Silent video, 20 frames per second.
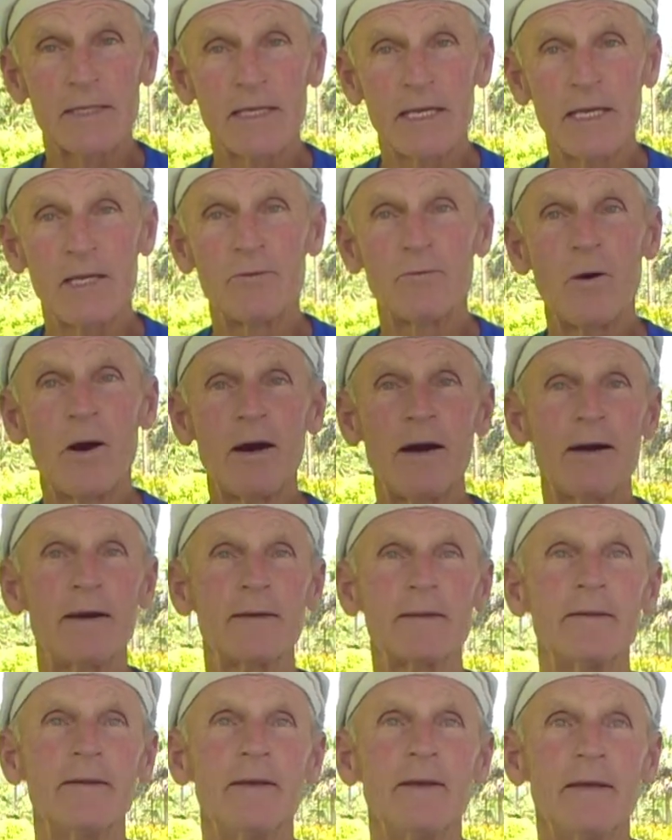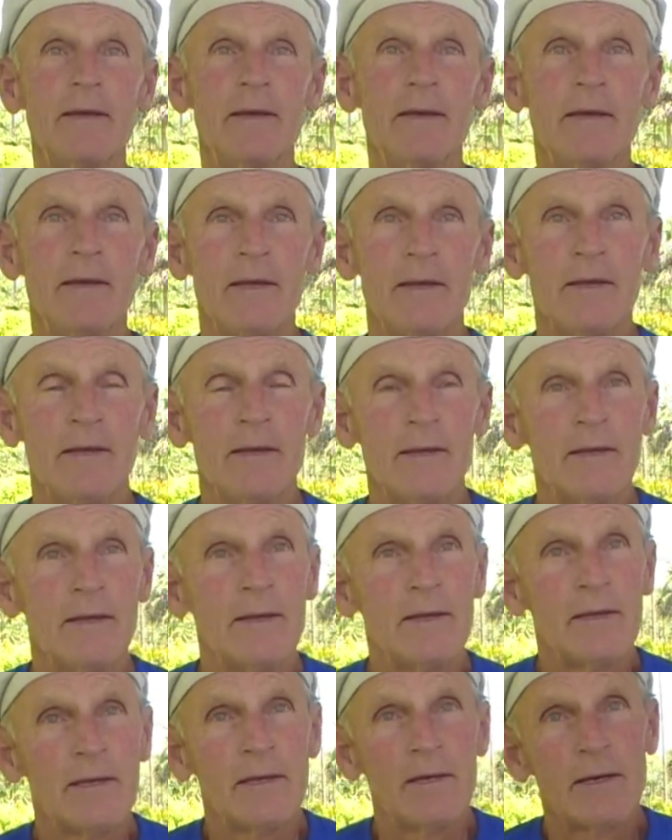quinoa and
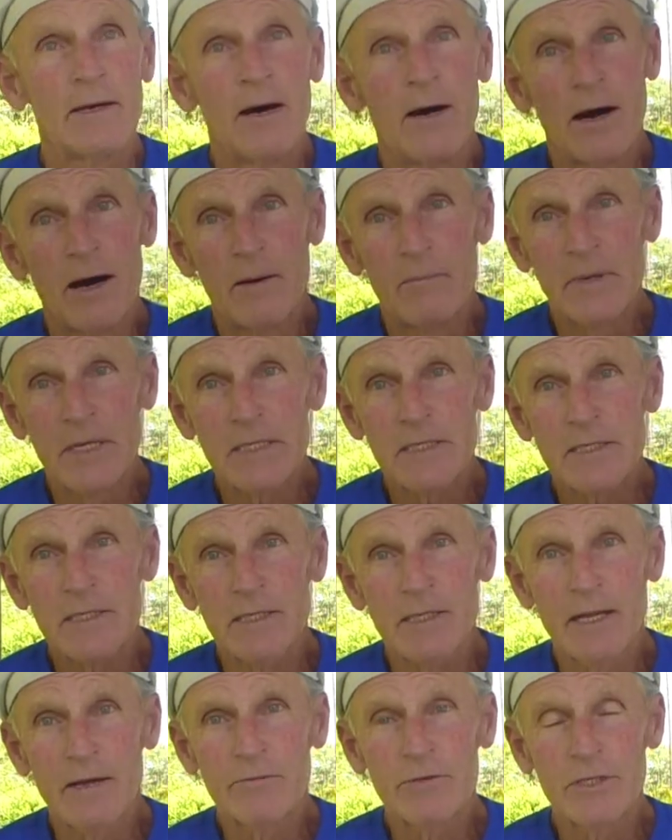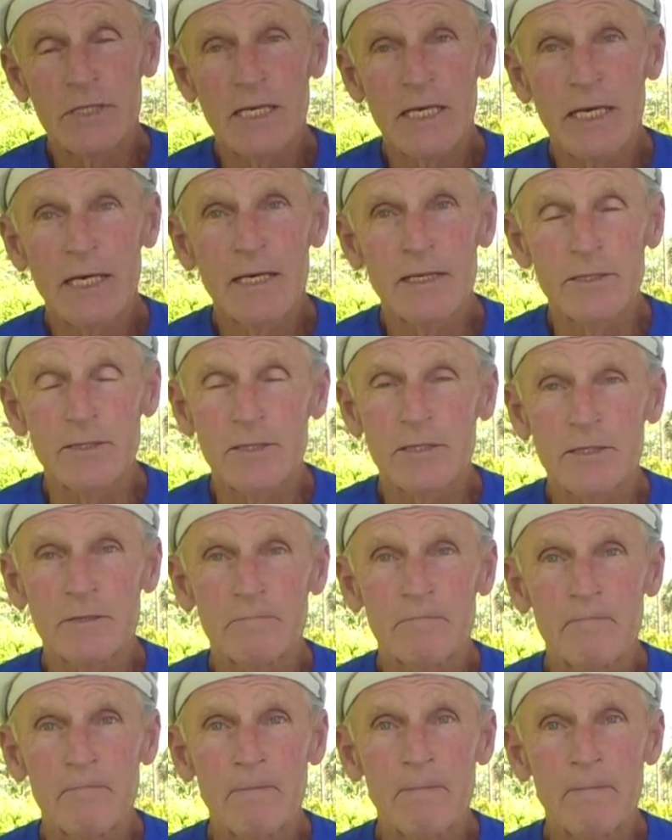hummus and everything else,